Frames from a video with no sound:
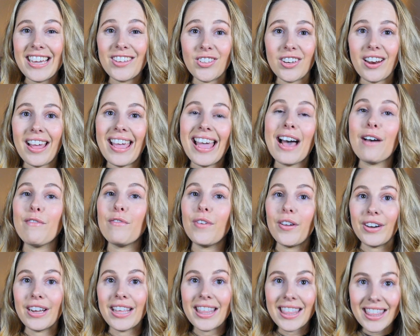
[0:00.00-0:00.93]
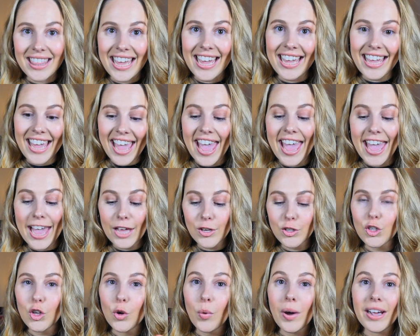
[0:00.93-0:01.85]
isn't. I have very thick hair,
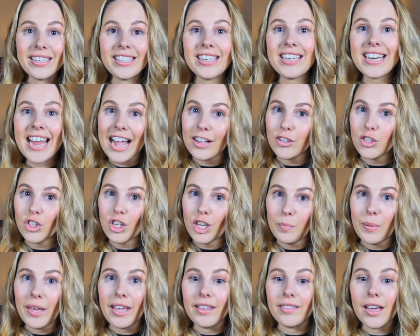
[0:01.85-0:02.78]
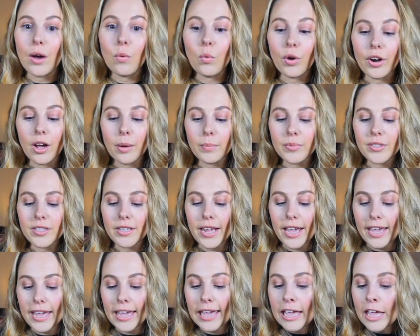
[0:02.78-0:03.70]
so I didn't actually pick that one up
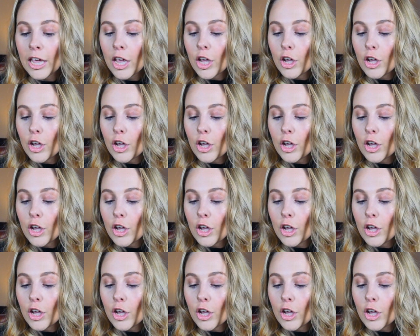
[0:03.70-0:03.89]
today.